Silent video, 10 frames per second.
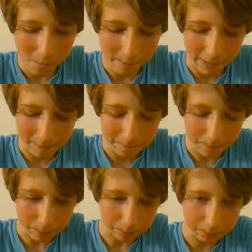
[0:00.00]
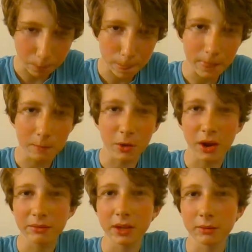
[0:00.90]
But I'm gonna
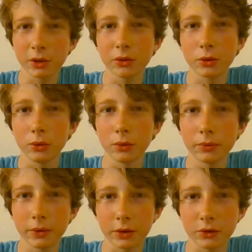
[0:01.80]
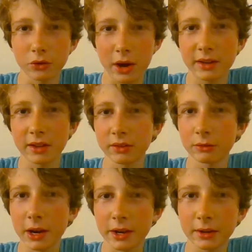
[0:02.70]
have to give it a 2 for its dry test
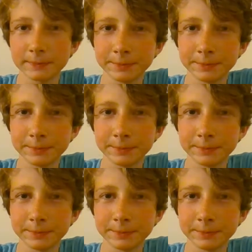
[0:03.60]
rating.